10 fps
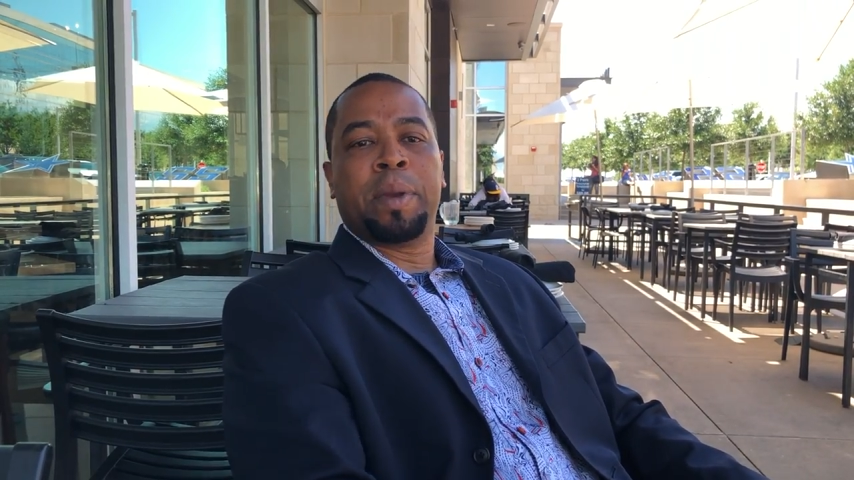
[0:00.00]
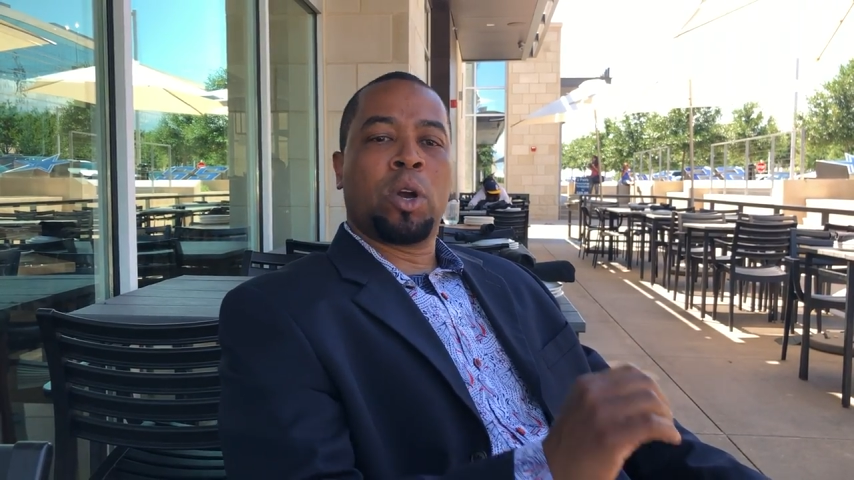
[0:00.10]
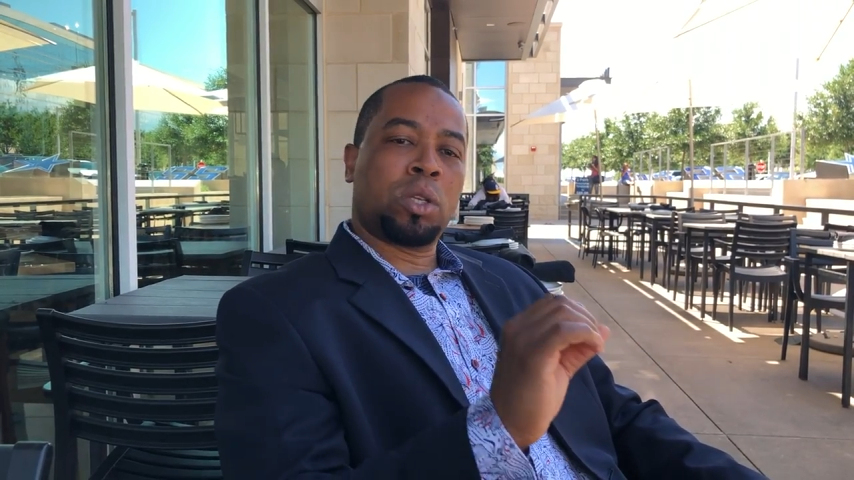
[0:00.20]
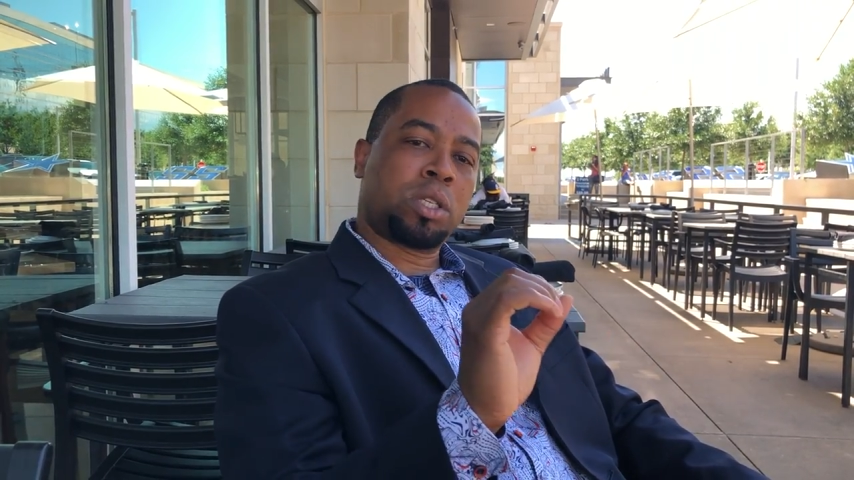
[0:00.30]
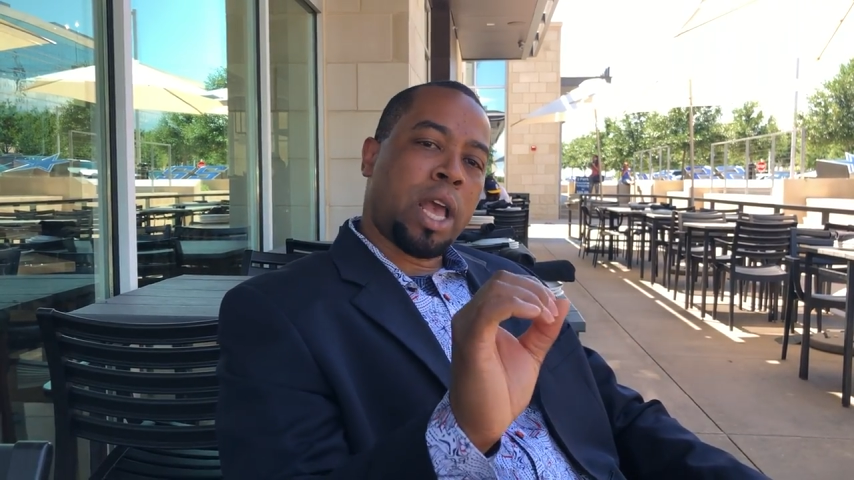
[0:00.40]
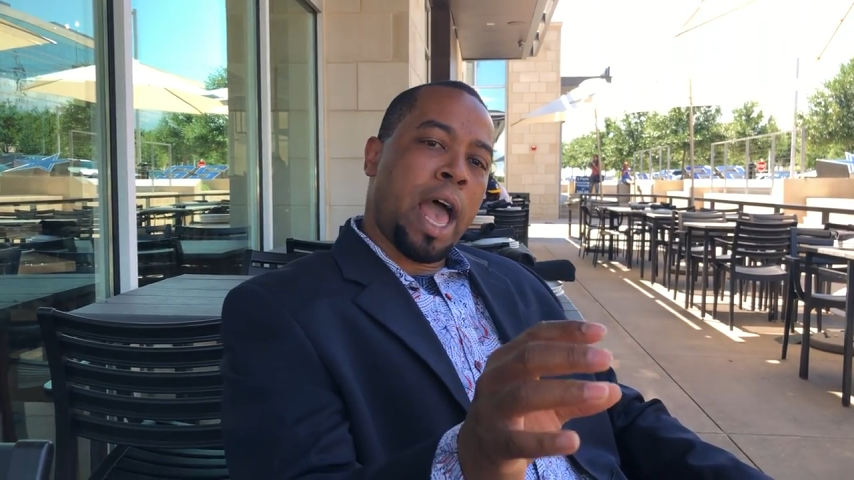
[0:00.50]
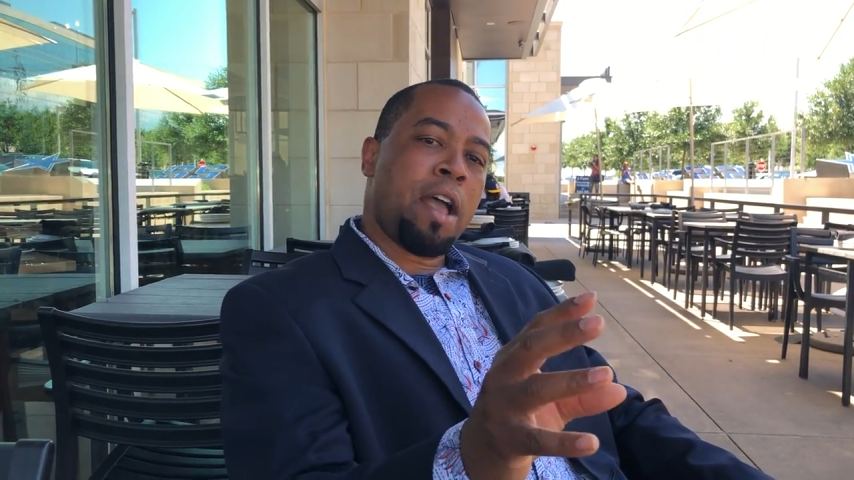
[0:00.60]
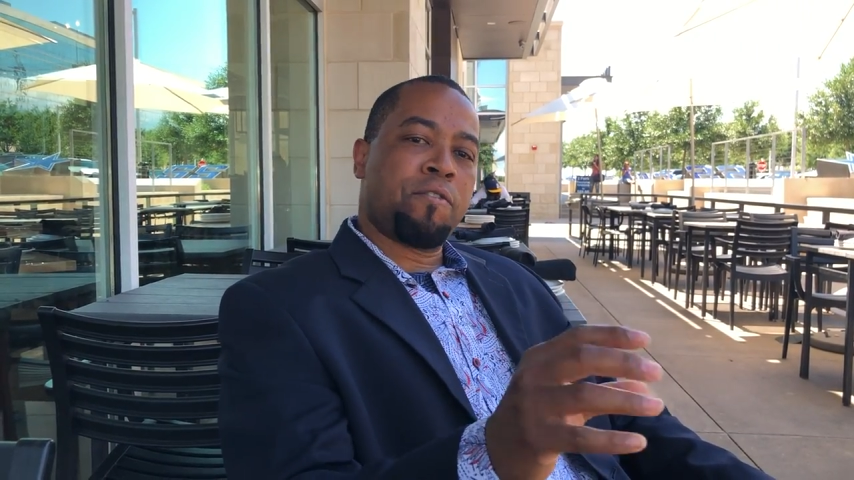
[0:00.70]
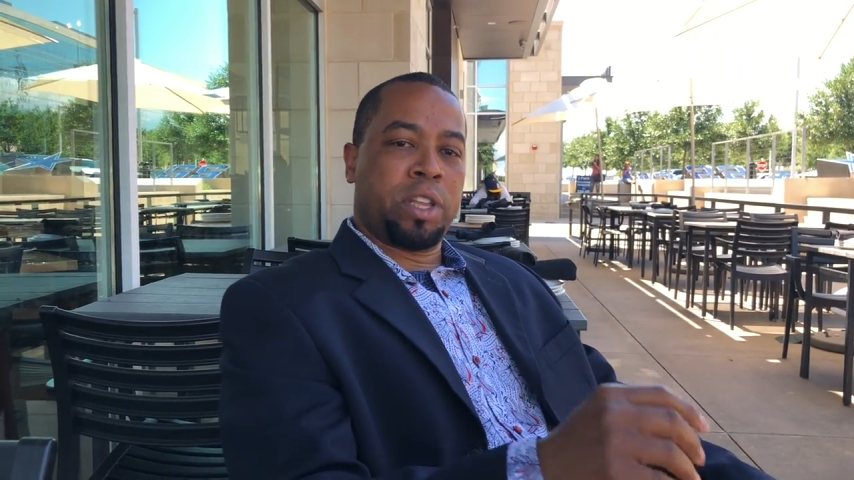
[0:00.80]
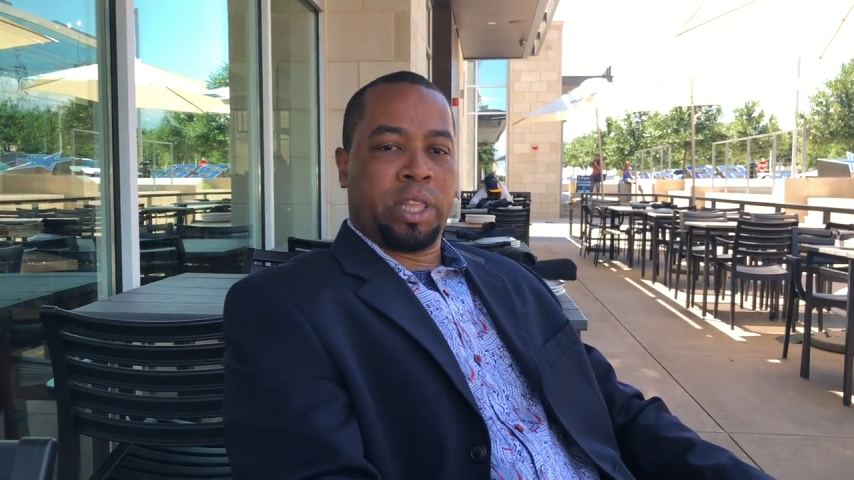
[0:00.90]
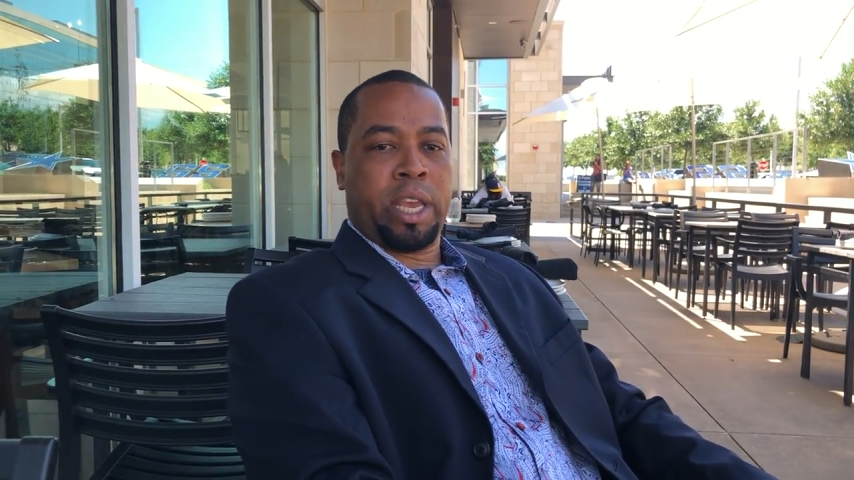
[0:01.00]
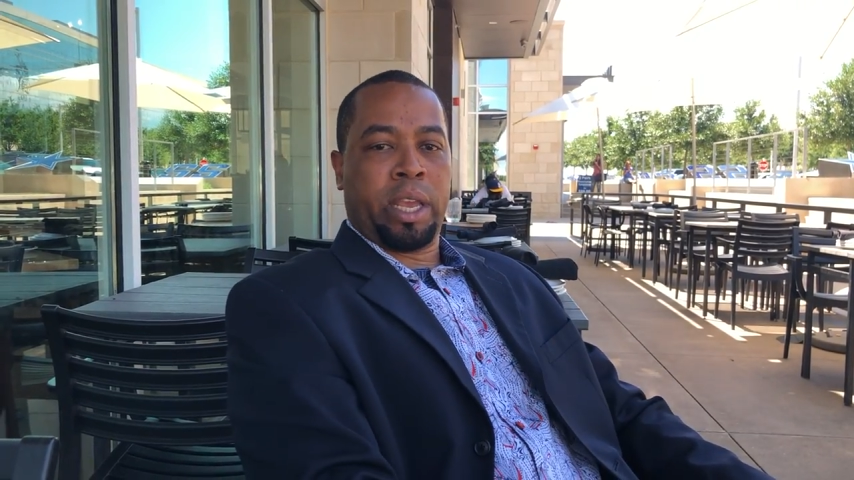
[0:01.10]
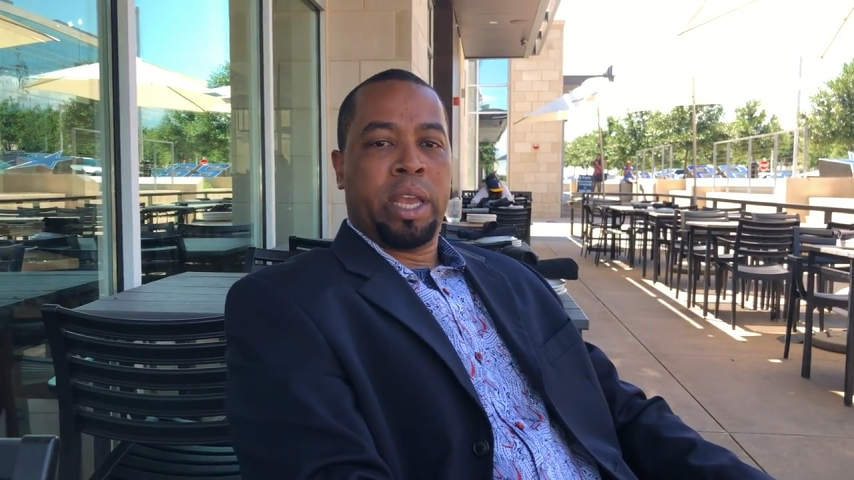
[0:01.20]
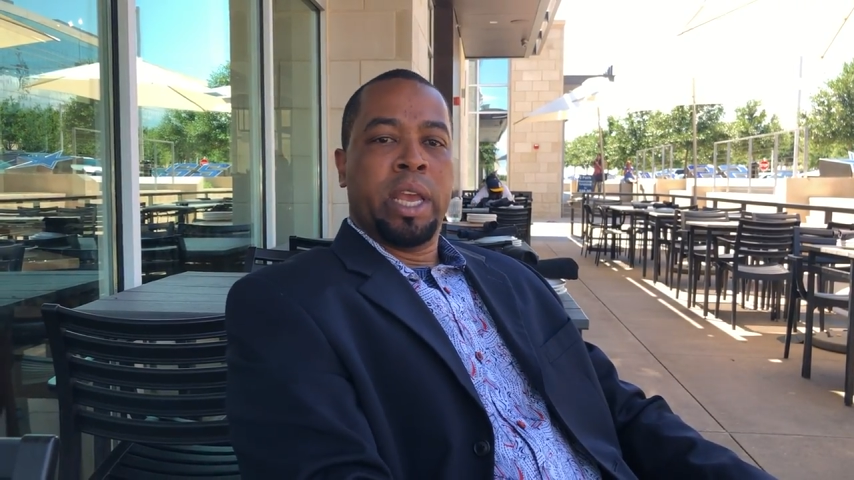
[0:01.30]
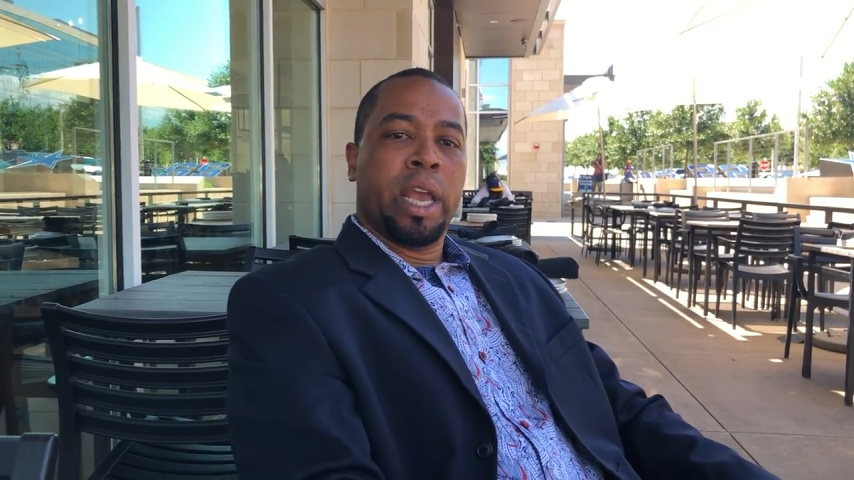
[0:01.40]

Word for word: because everything